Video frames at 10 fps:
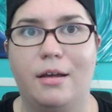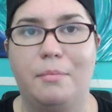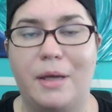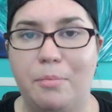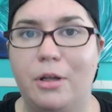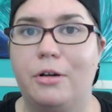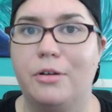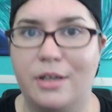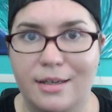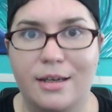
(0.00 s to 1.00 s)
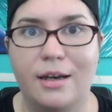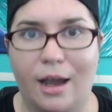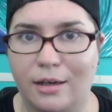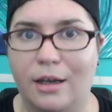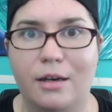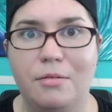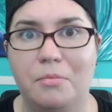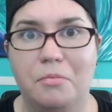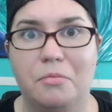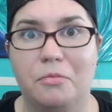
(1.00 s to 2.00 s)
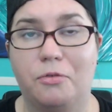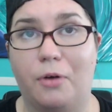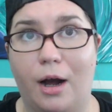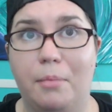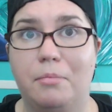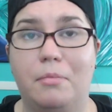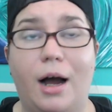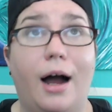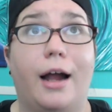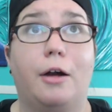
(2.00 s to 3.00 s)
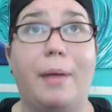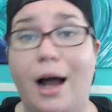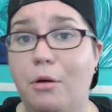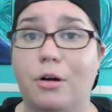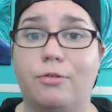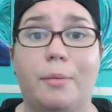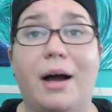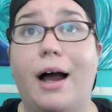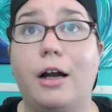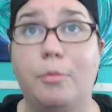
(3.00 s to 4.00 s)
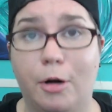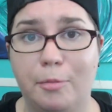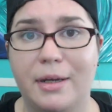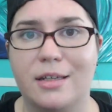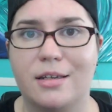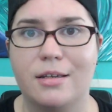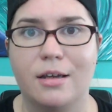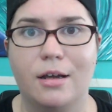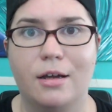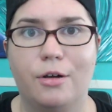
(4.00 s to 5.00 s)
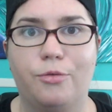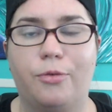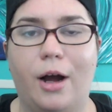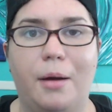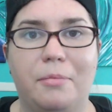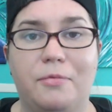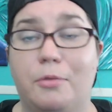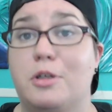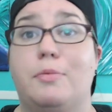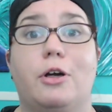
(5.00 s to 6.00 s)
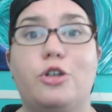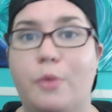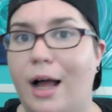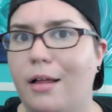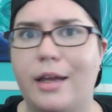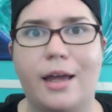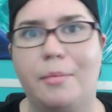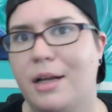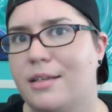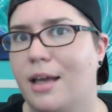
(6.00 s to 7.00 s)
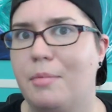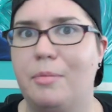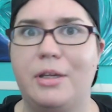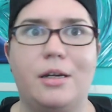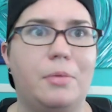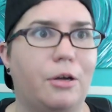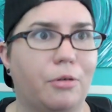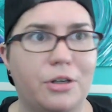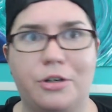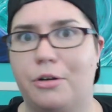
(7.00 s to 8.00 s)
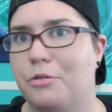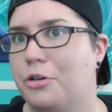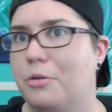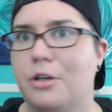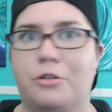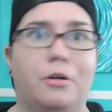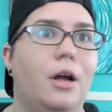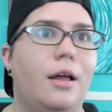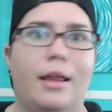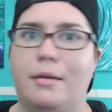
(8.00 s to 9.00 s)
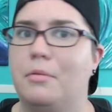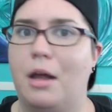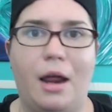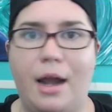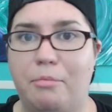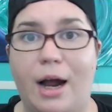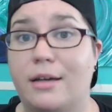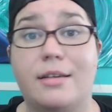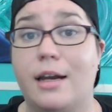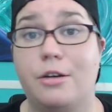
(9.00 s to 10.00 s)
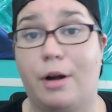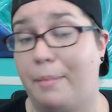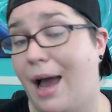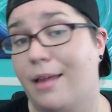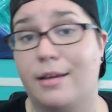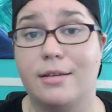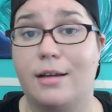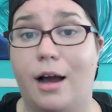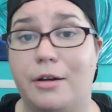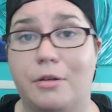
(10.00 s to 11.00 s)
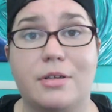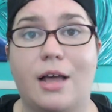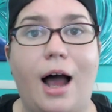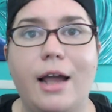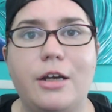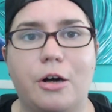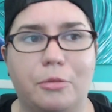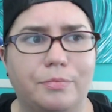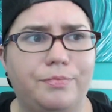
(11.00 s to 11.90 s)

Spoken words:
people are disconnected from a higher power, from a higher purpose, from spirituality. And I'm not saying people need to be Christian or Jewish or like practice any direct path, because God knows I don't.